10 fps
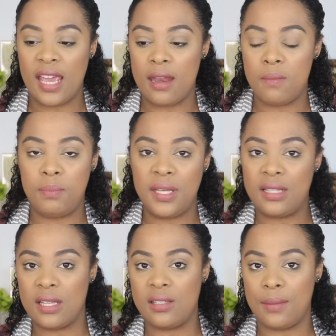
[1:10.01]
and it
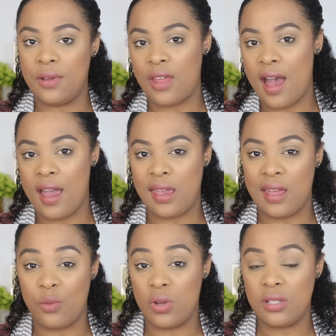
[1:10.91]
beats some of the
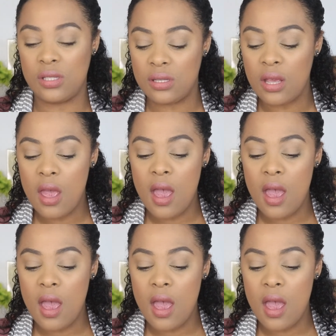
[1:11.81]
high-end ones.